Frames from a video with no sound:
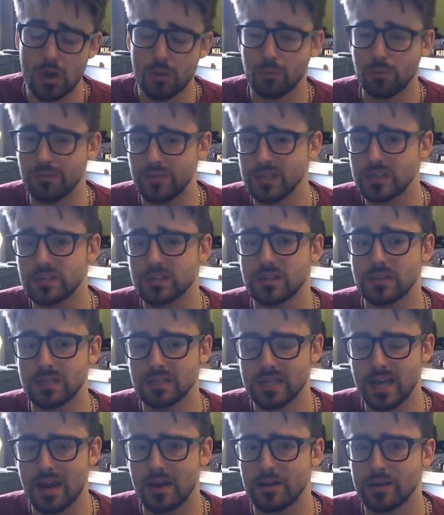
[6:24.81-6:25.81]
with
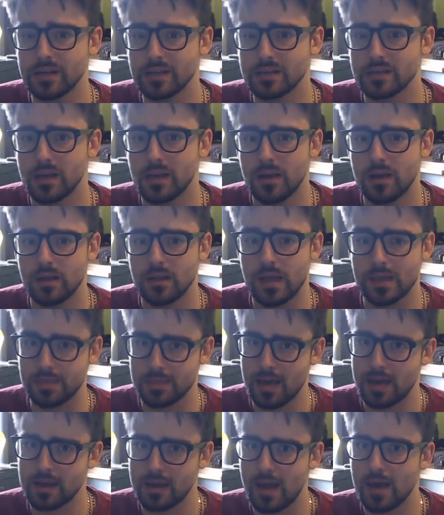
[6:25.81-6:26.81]
these areas. Like
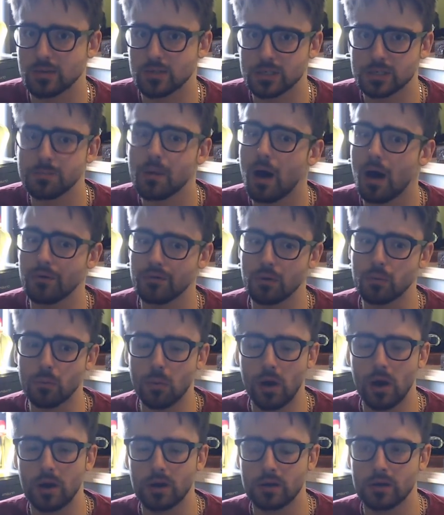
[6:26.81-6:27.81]
that counts as part of your
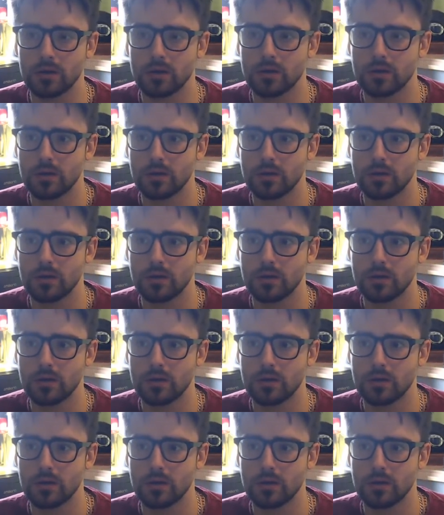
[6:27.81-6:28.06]
work.